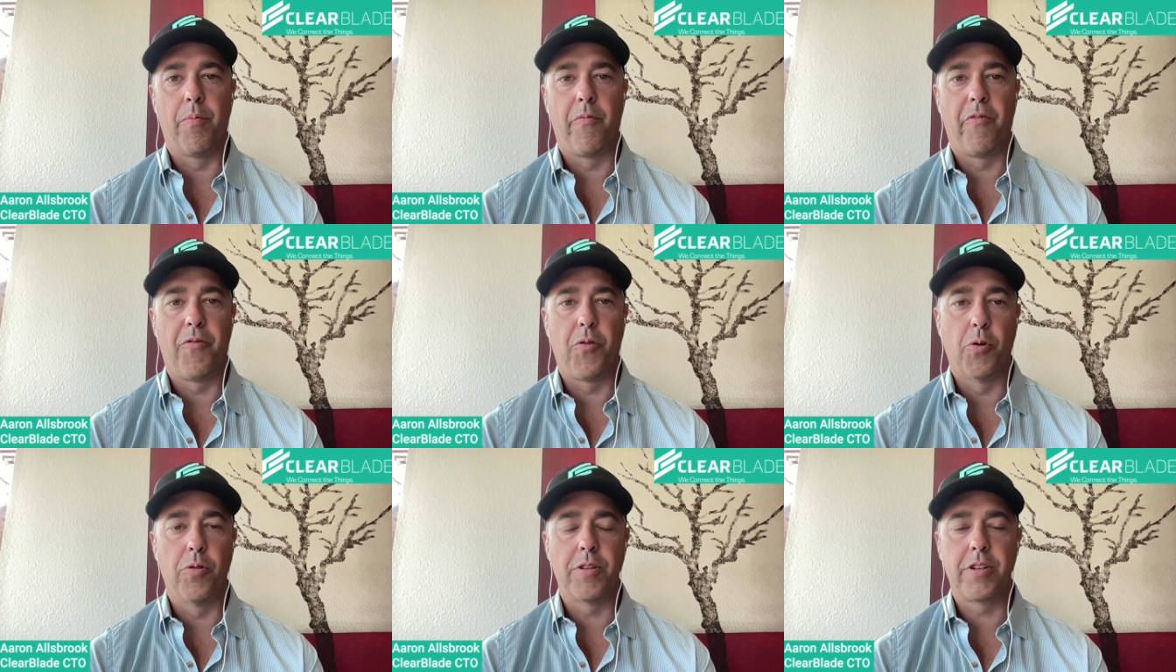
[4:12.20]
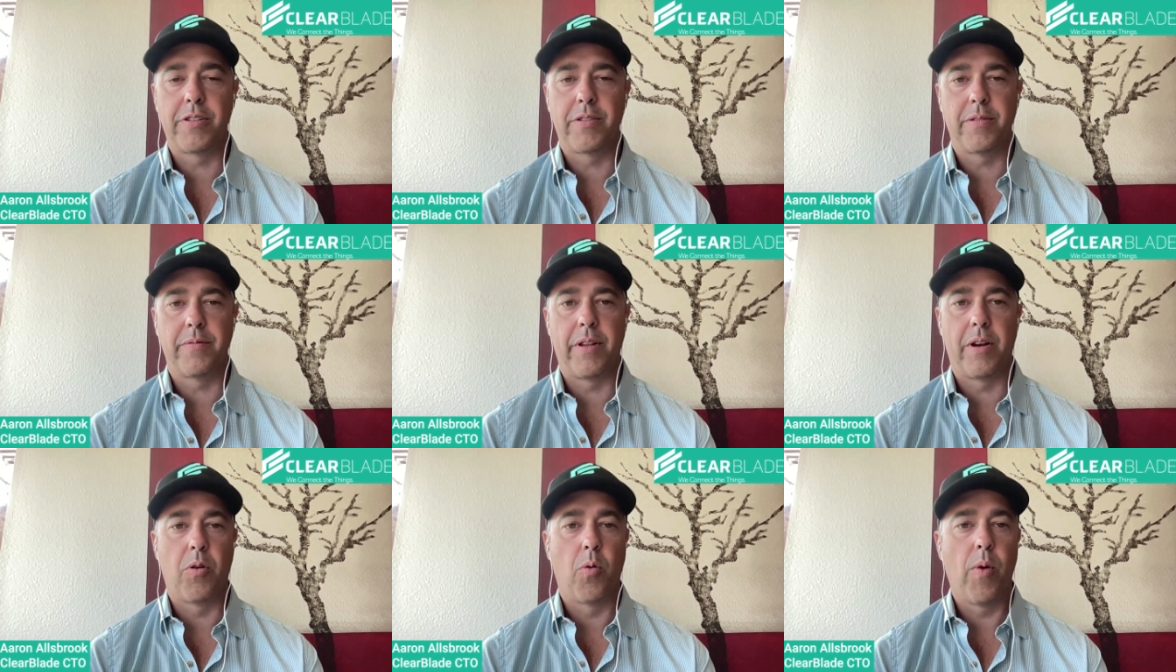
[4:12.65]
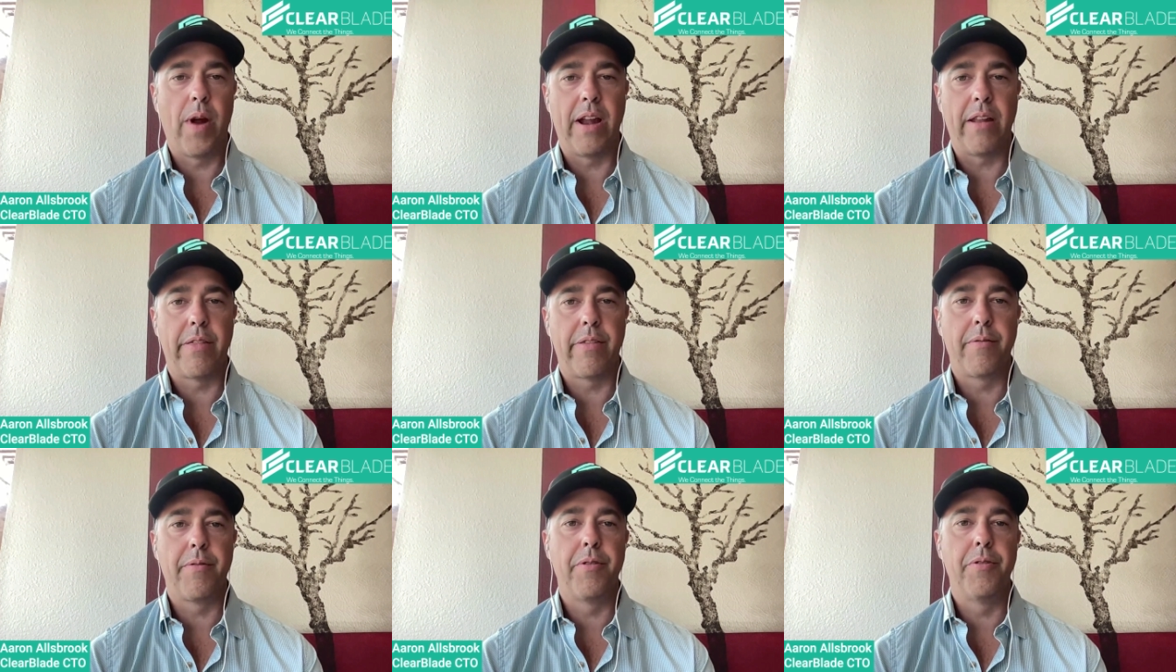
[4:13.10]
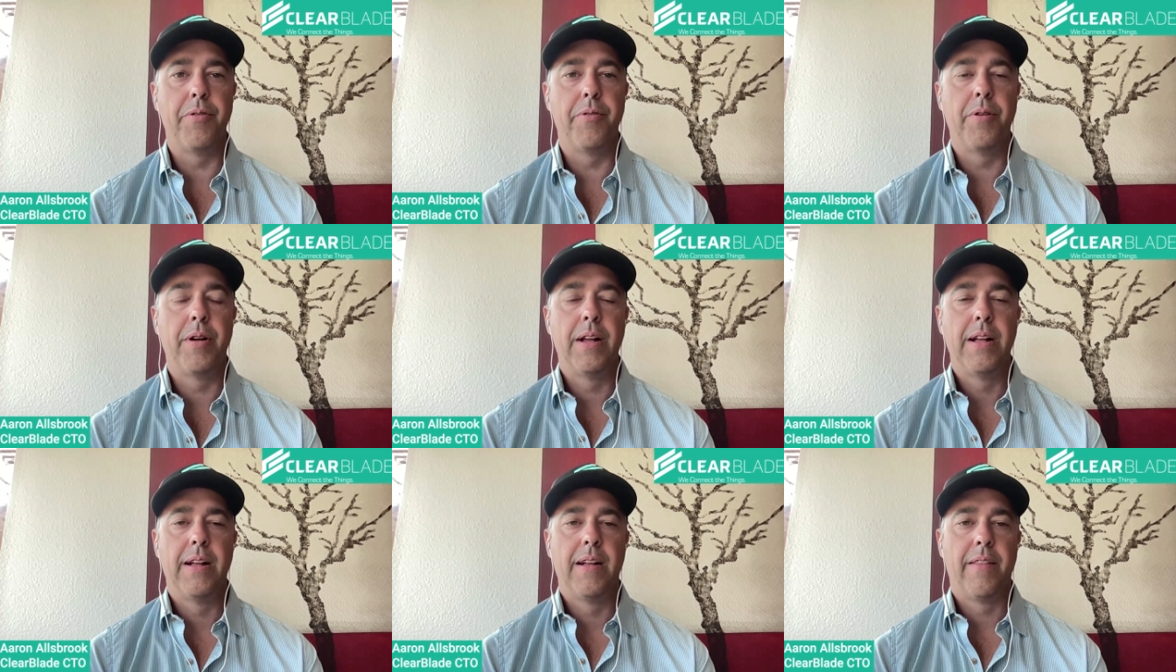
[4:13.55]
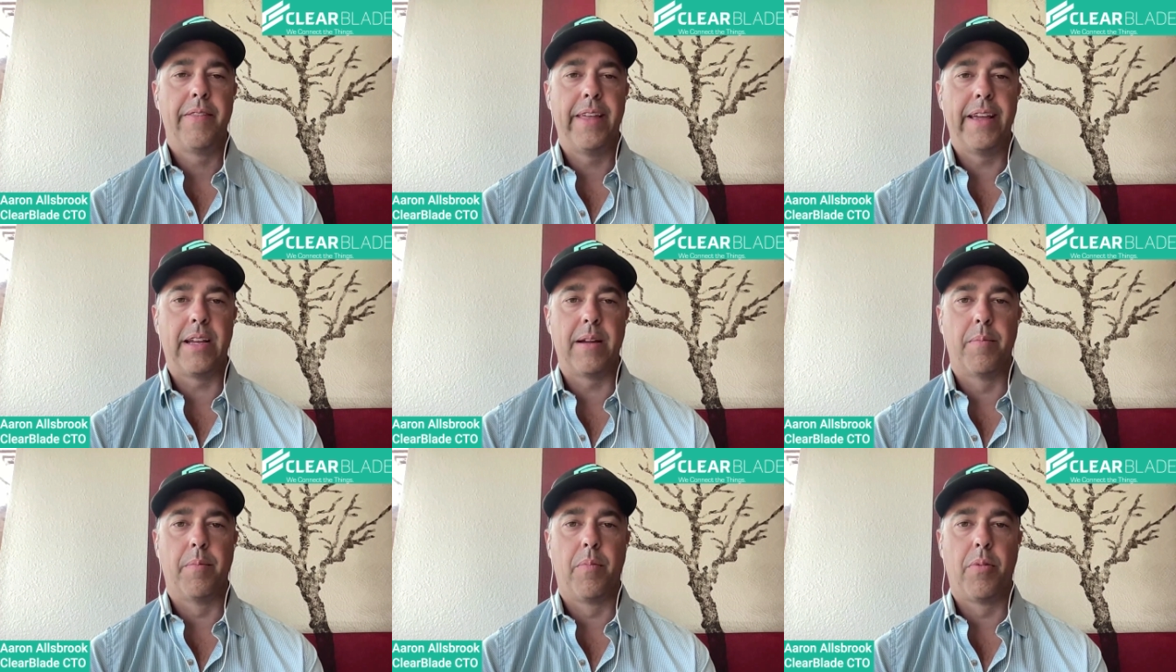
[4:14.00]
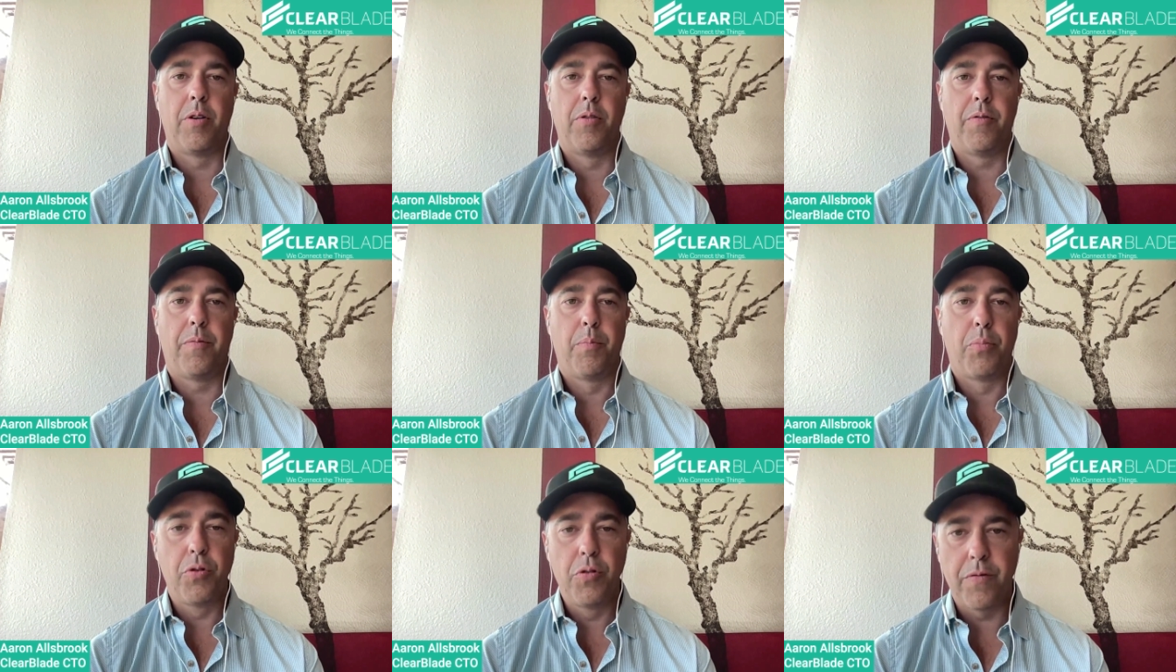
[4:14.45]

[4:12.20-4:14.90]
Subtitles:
force their way through. They can brute